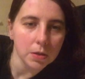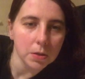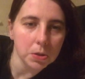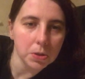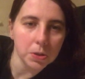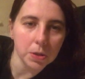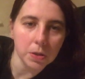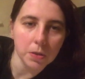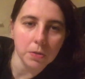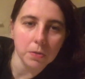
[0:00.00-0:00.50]

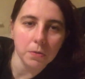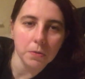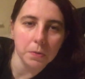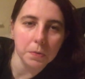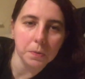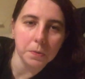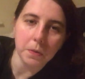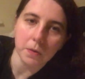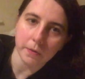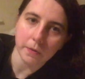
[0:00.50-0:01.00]
So
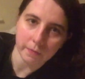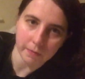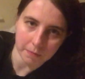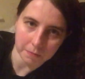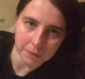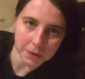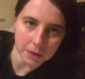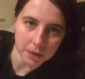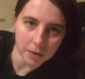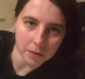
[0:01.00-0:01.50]
full of
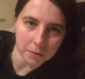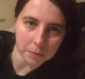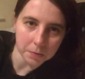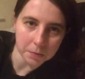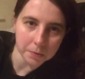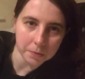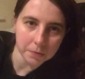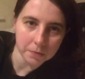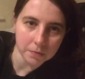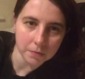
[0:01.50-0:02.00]
himself
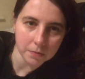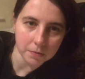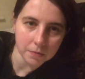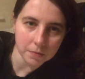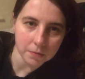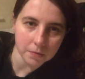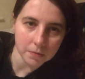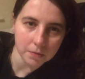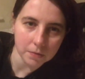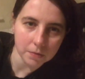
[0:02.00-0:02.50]

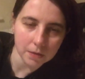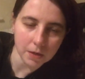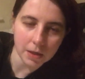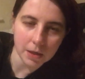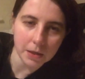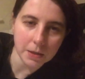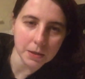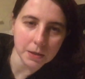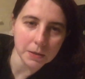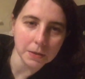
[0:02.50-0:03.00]
that
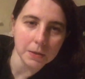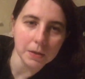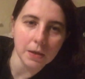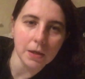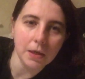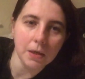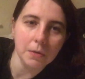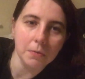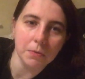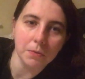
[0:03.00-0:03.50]
he doesn't
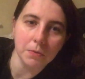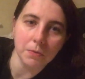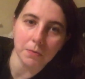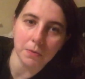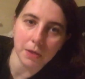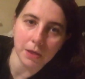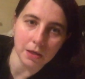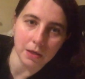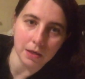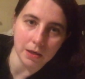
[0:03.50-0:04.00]
even
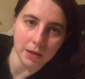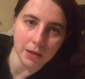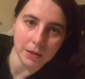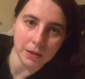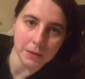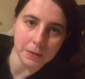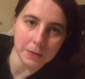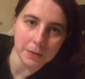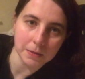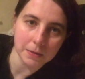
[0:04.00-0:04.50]

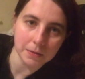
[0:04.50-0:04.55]
realise